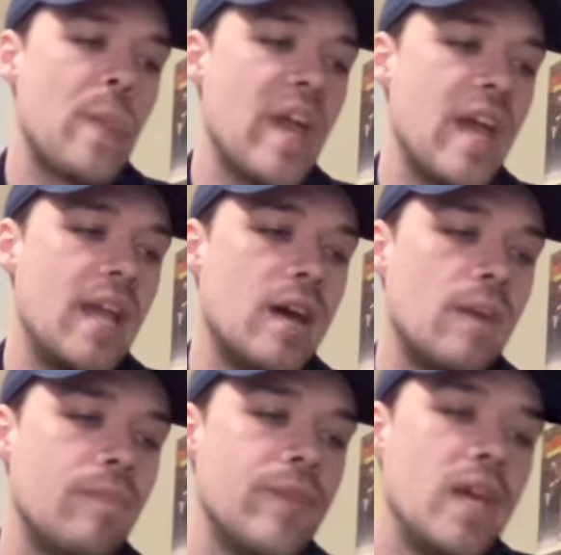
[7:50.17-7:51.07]
and
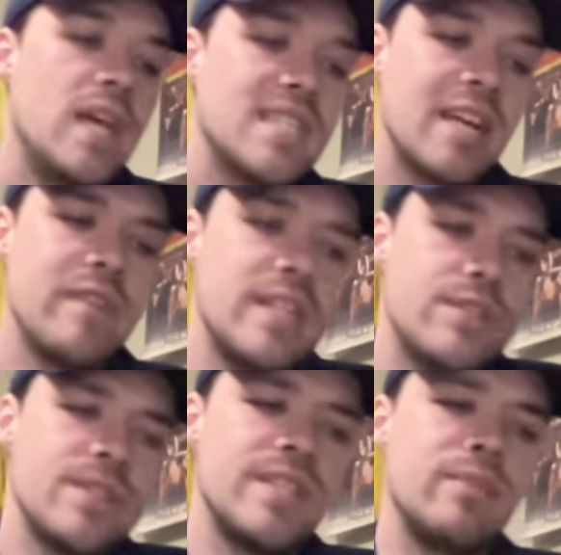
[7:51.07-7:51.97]
um, it's kind of an
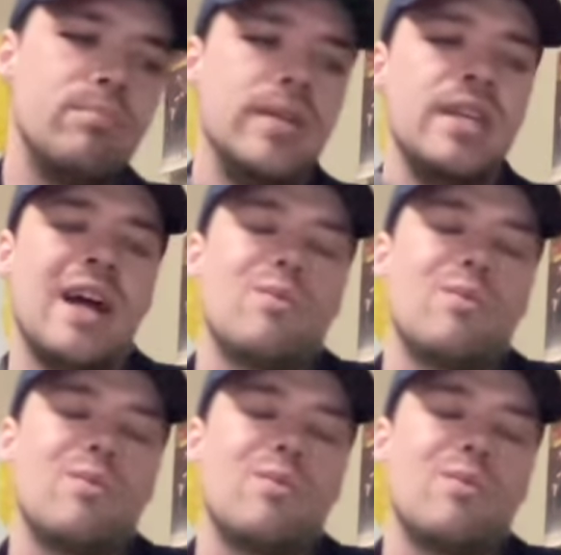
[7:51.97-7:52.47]
interesting beat.